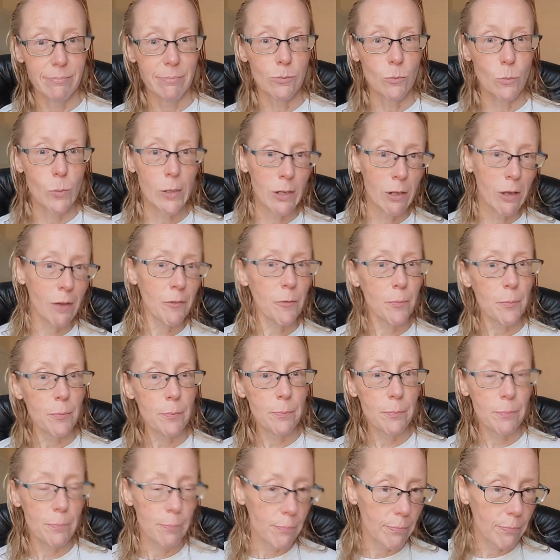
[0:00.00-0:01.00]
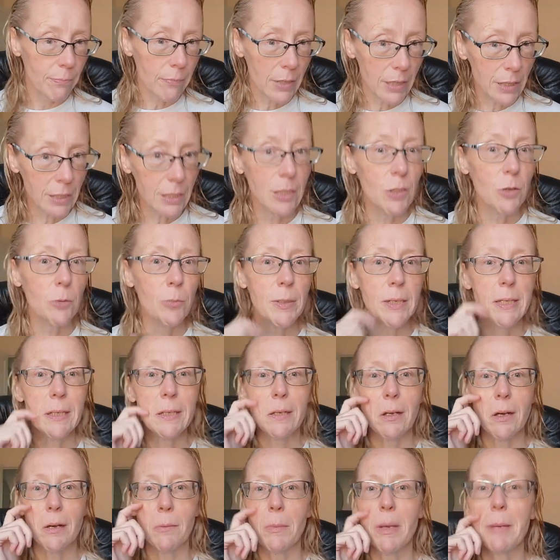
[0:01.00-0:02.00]
went off a little
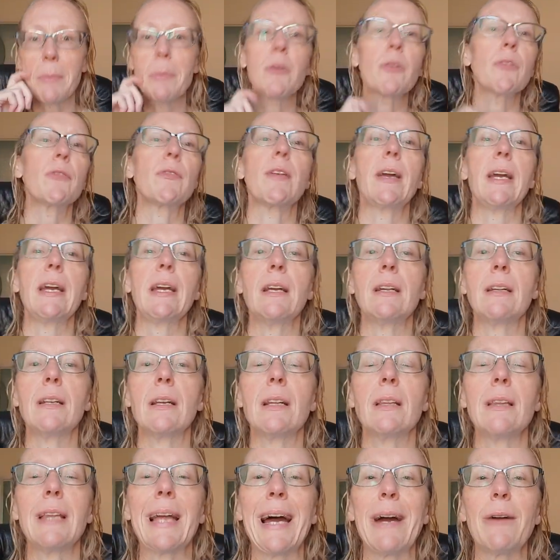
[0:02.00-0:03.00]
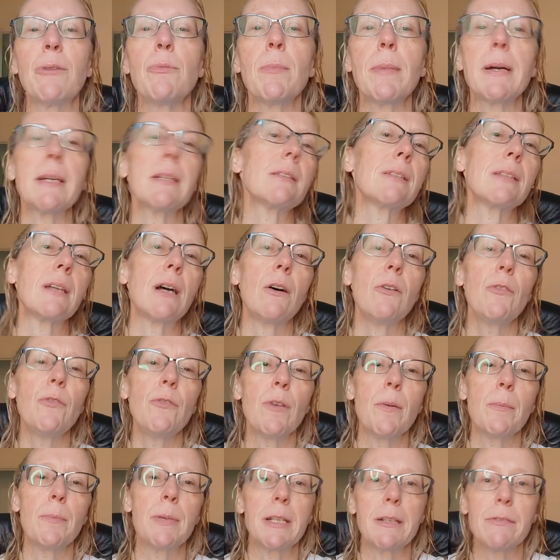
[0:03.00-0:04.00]
bit on my birthday and allowed
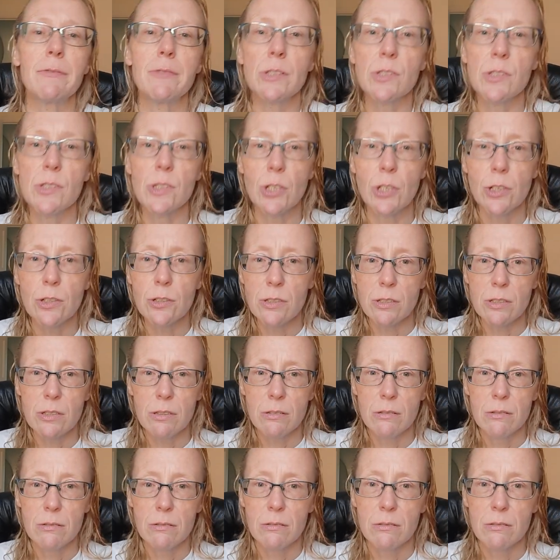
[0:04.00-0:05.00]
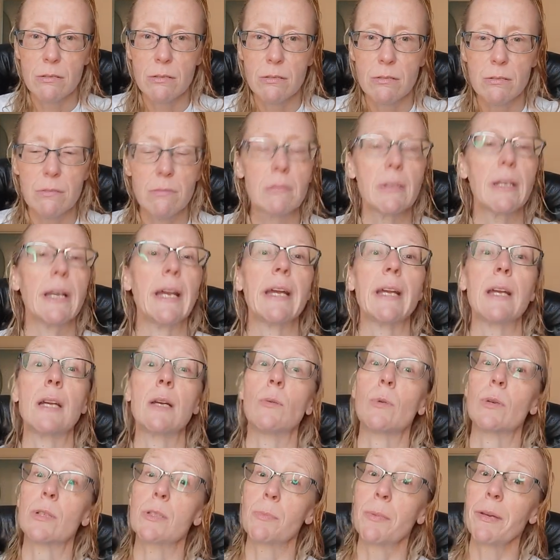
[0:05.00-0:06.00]
myself a bit of dessert, hey,
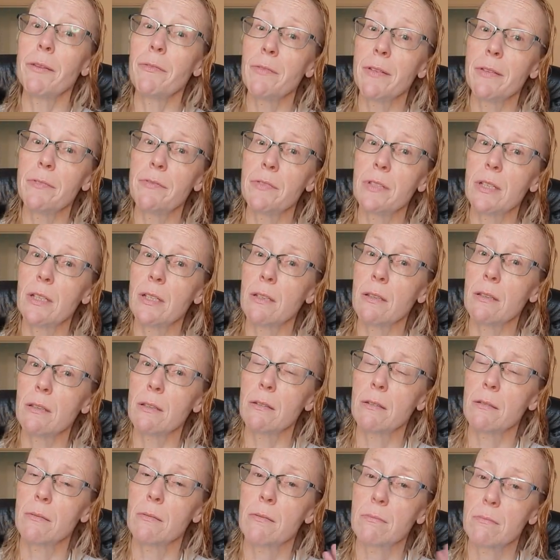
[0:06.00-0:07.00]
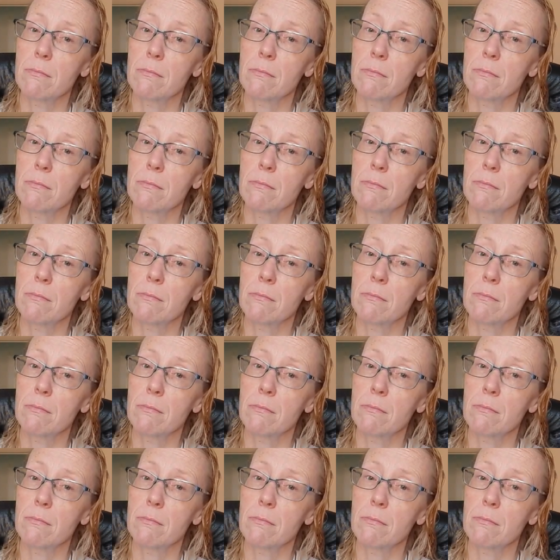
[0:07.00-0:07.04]
it was my 50th.